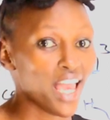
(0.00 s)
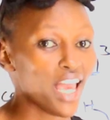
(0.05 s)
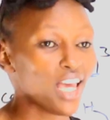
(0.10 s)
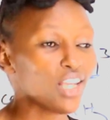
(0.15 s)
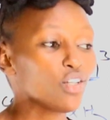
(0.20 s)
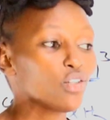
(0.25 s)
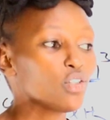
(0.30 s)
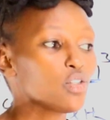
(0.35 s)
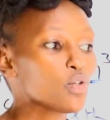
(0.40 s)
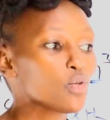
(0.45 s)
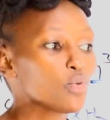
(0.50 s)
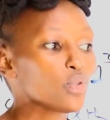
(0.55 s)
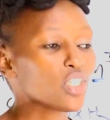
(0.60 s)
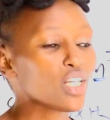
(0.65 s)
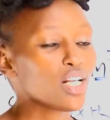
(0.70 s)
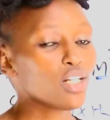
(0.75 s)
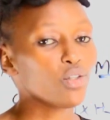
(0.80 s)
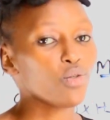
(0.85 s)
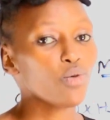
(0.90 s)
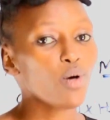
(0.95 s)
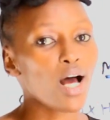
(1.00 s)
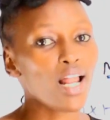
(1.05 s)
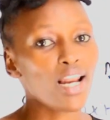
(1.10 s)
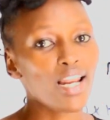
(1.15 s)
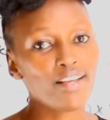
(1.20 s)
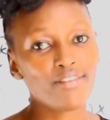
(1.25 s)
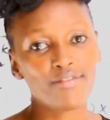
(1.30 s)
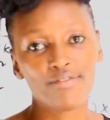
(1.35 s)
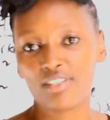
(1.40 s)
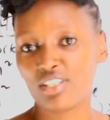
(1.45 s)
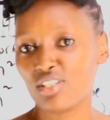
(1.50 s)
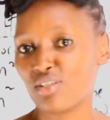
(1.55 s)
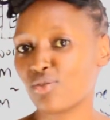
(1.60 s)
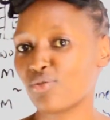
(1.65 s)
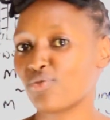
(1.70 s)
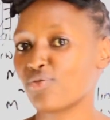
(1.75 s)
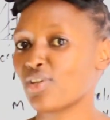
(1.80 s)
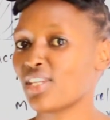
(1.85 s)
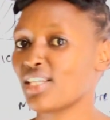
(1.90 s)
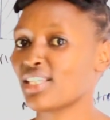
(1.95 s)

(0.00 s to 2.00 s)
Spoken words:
and also we shall do a live video for